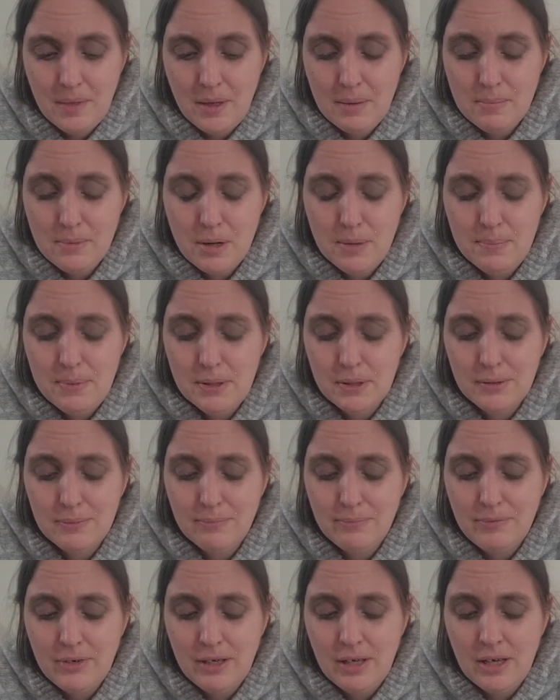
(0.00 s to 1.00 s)
I'm hoping
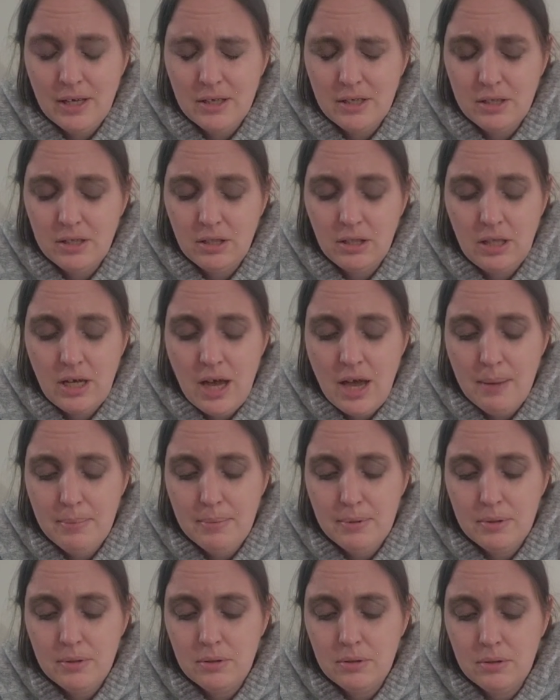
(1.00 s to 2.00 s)
something actually
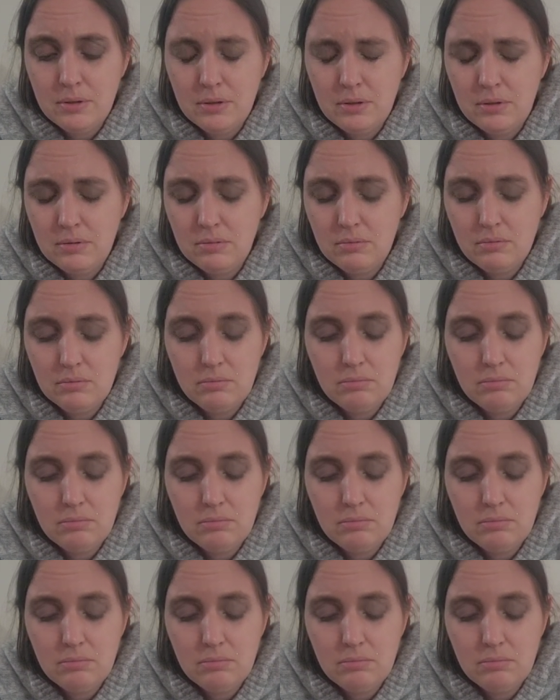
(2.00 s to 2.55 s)
happens.